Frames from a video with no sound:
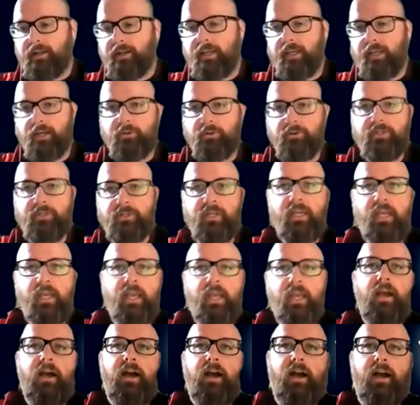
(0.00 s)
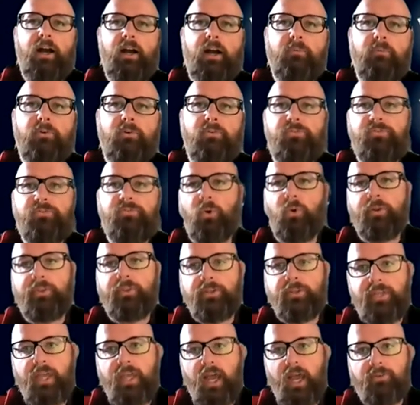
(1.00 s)
account. For
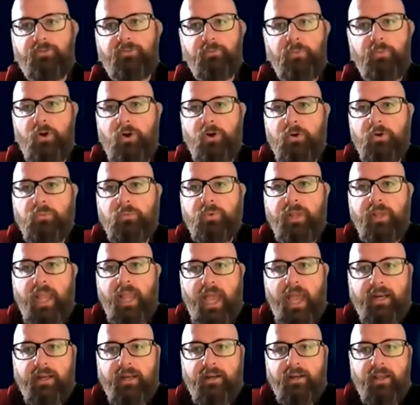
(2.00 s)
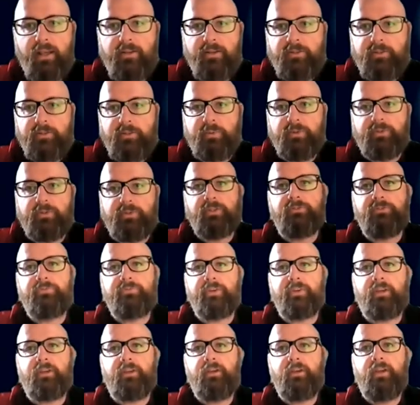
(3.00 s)
this hack from home, we added a
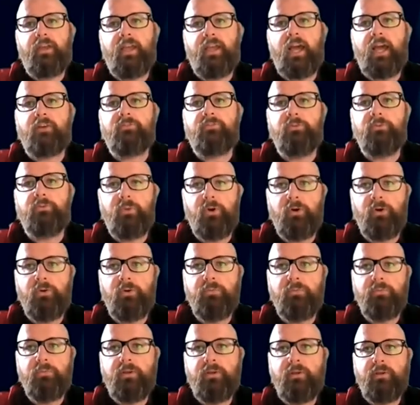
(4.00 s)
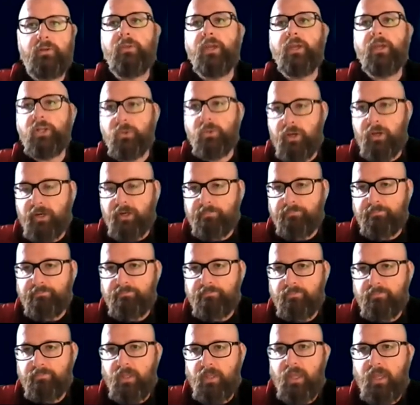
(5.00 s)
specific hack from home menu item.
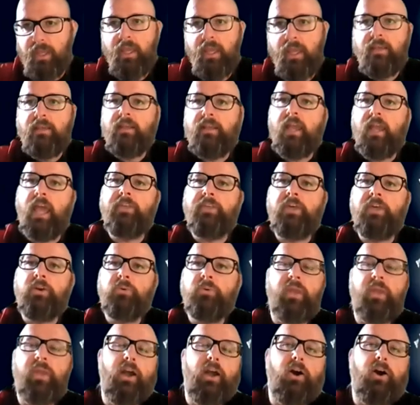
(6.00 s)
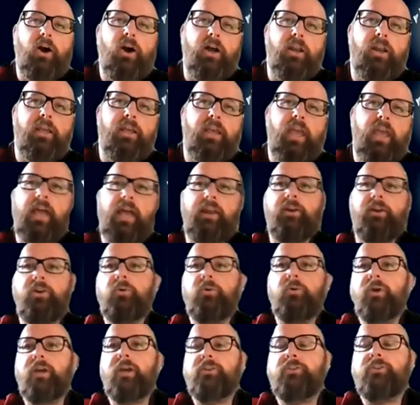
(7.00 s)
And then we added a
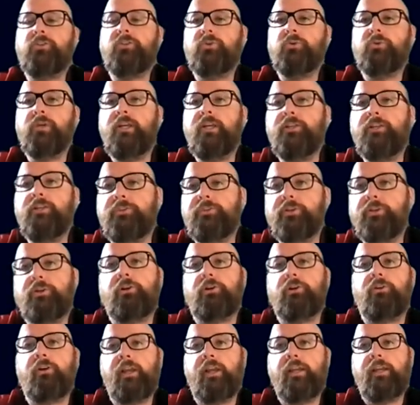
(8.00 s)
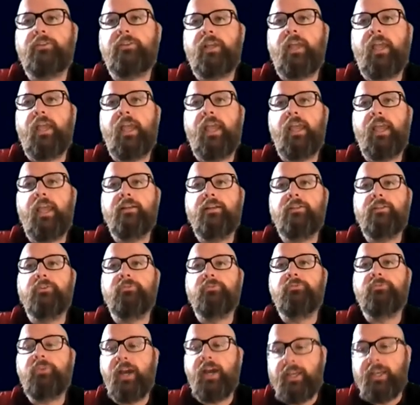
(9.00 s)
way to easily create a
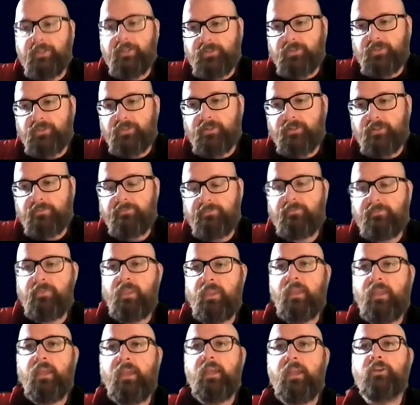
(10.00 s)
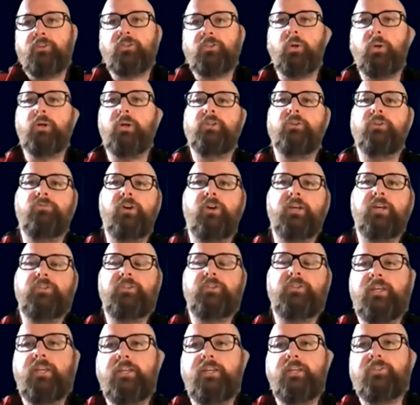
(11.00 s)
device. So a device
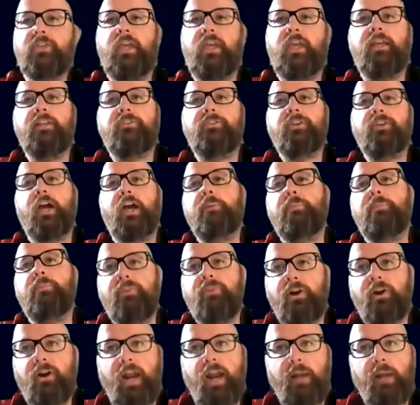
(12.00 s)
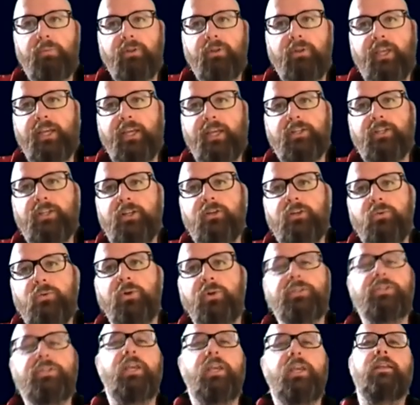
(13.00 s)
is a type of our application
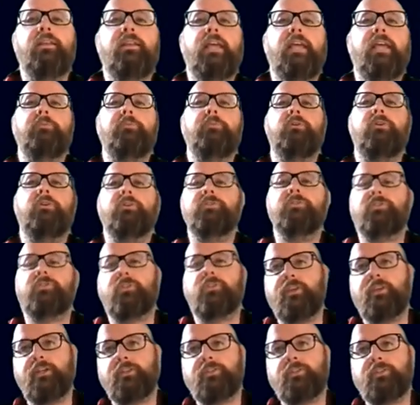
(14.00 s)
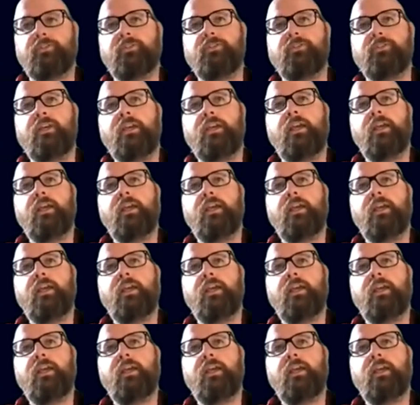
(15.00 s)
which enables this